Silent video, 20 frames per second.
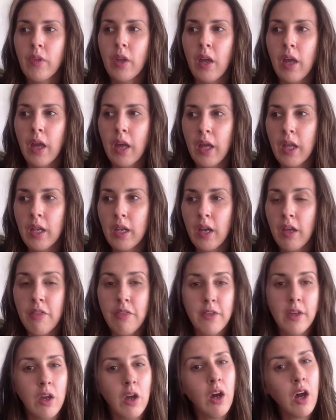And I
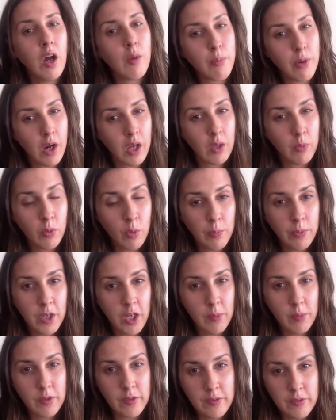think, oh, I probably won't be
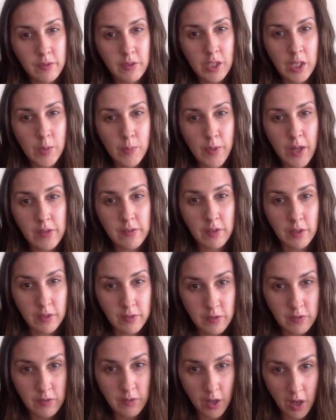able to sleep. That's going to
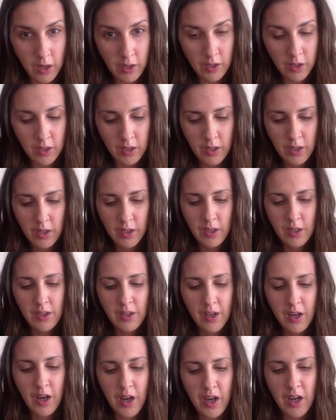suck.
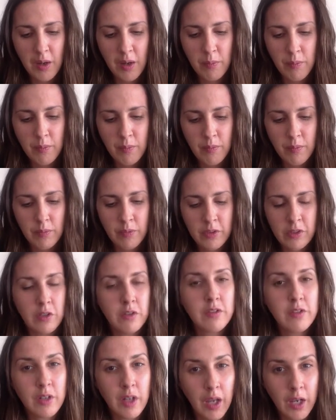Little
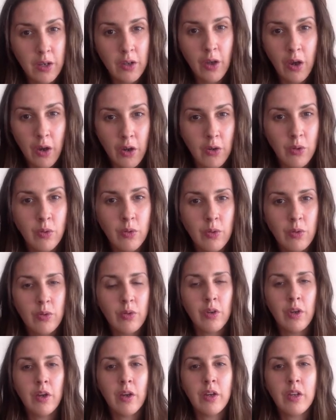did I know,
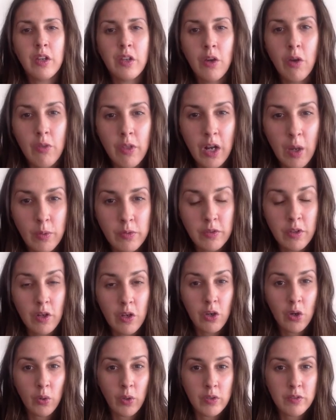that I was going to
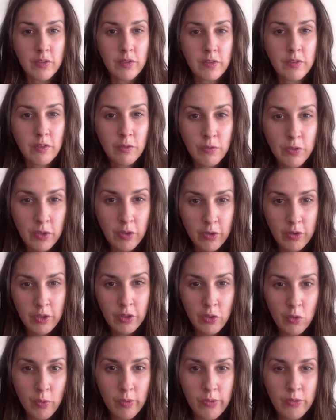go into severe
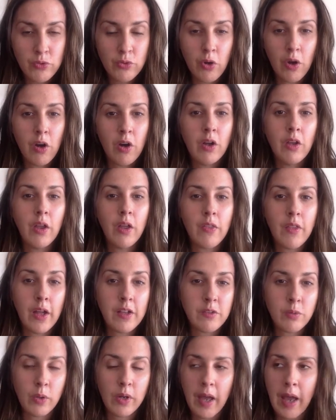acute withdrawal, and
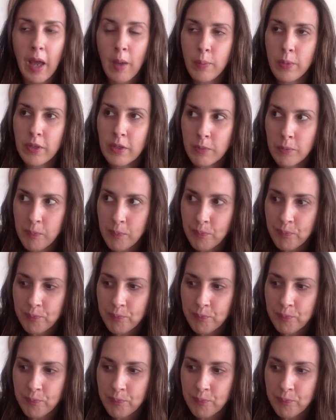that's what happened.